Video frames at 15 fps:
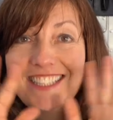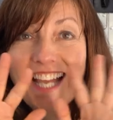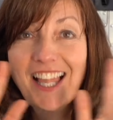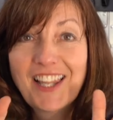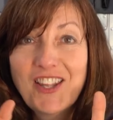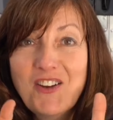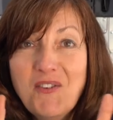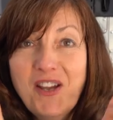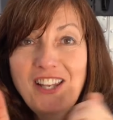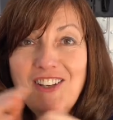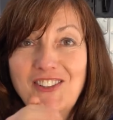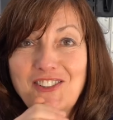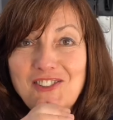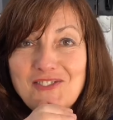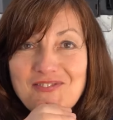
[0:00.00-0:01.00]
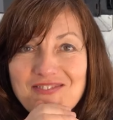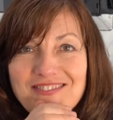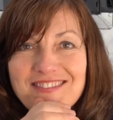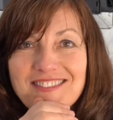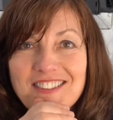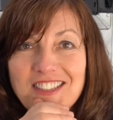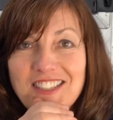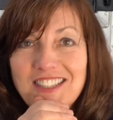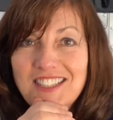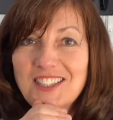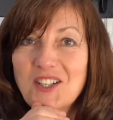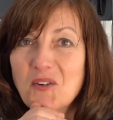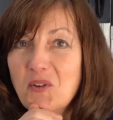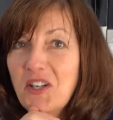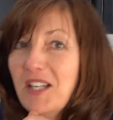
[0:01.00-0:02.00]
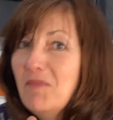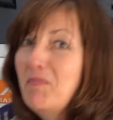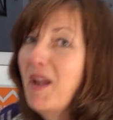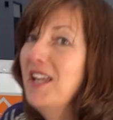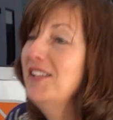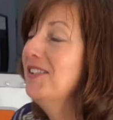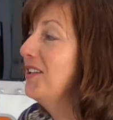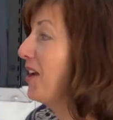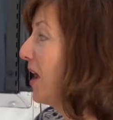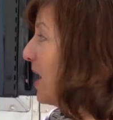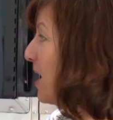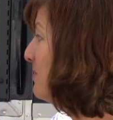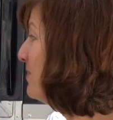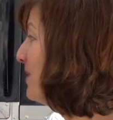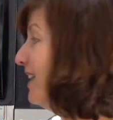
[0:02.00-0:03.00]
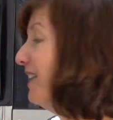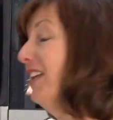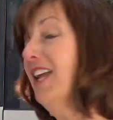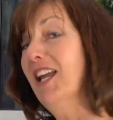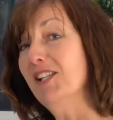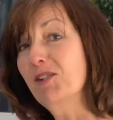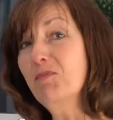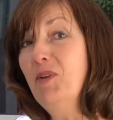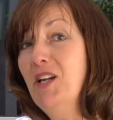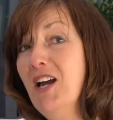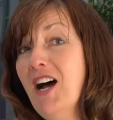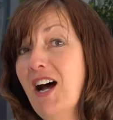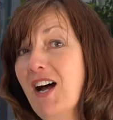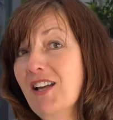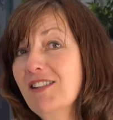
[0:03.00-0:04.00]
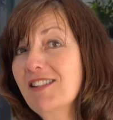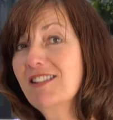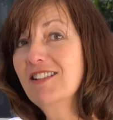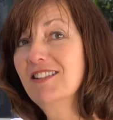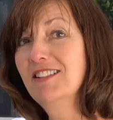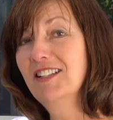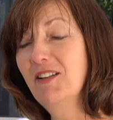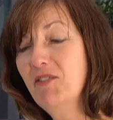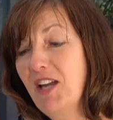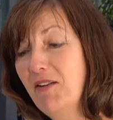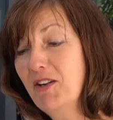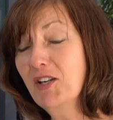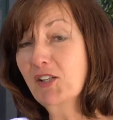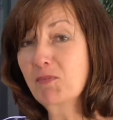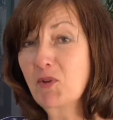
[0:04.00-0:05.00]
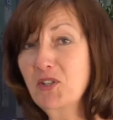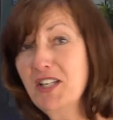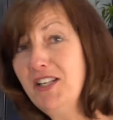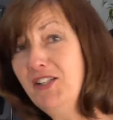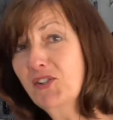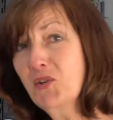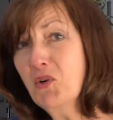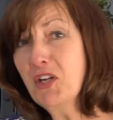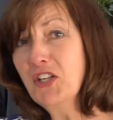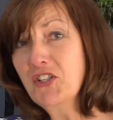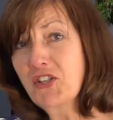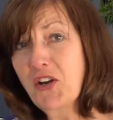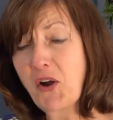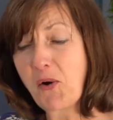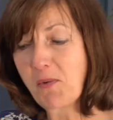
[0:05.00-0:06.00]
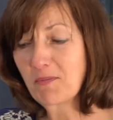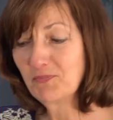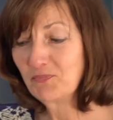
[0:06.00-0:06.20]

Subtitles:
Hello, hello. We're at base camp at SB and we're having a spontaneous cooking show